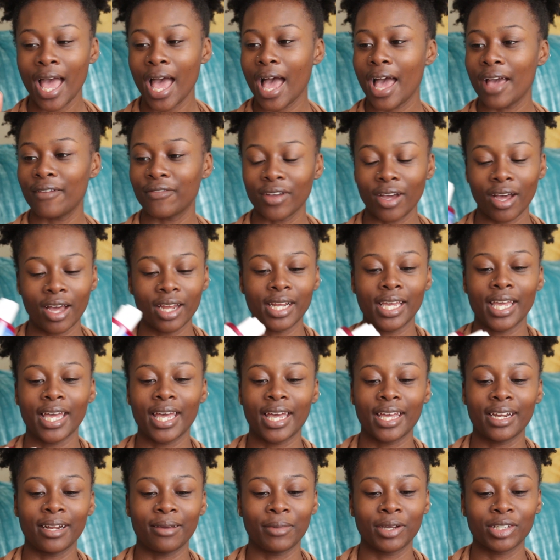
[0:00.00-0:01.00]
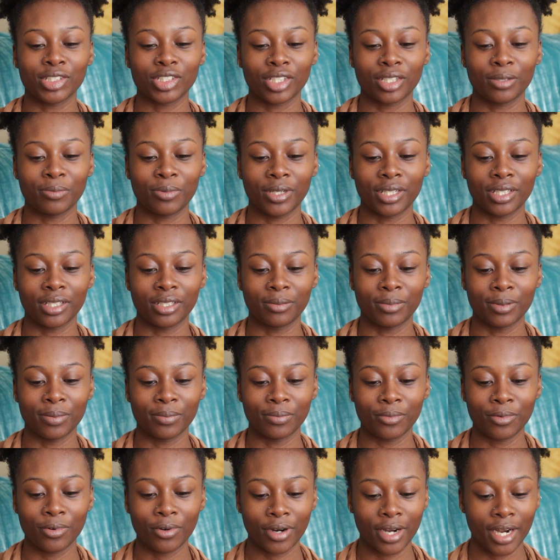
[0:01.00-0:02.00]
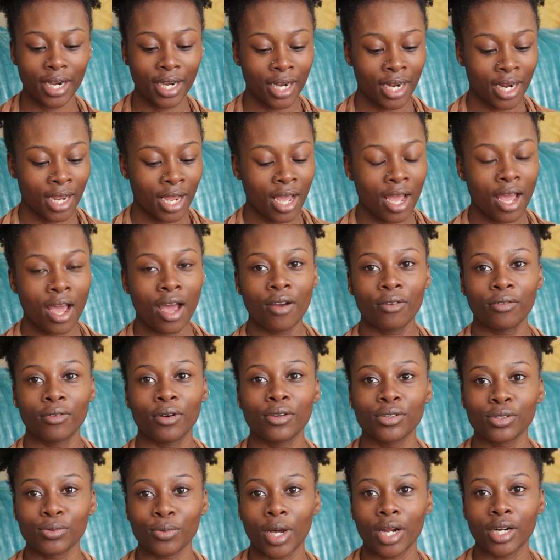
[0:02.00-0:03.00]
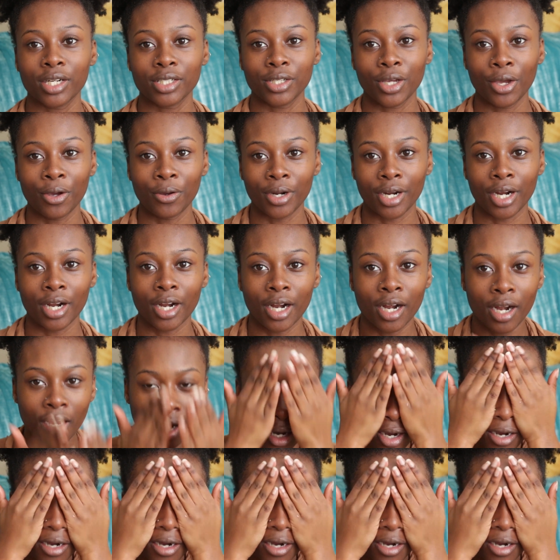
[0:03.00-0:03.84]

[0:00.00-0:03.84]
I've gone ahead. I'm actually going to put a little bit more Rosewater toner